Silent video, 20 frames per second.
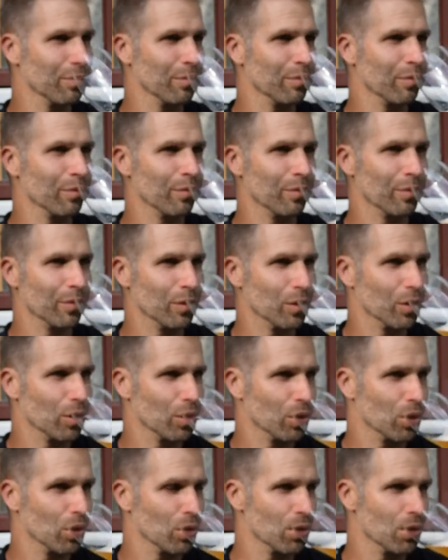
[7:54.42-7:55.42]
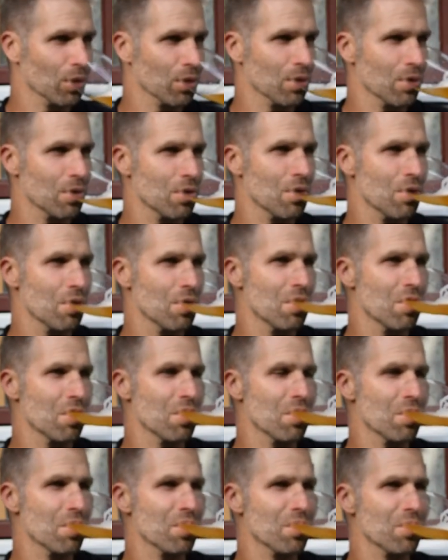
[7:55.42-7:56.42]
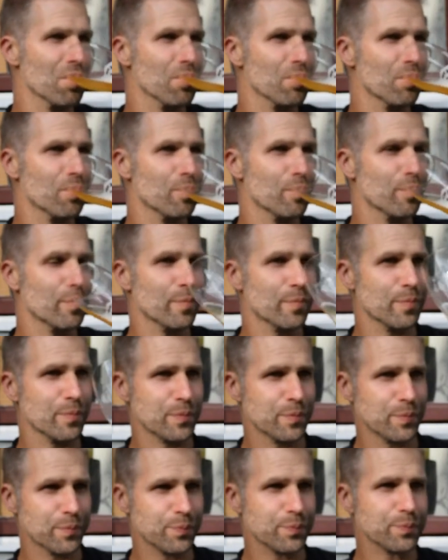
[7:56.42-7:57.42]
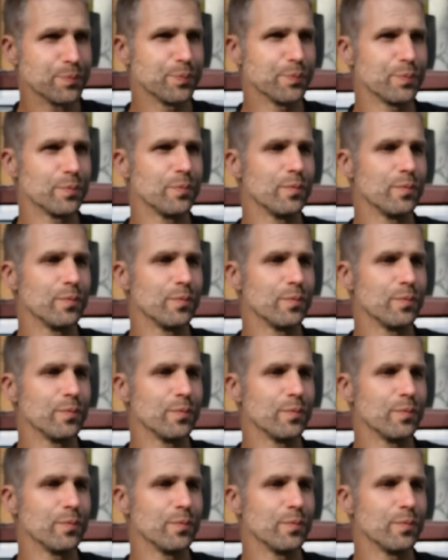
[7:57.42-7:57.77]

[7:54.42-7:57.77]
Nothing is said.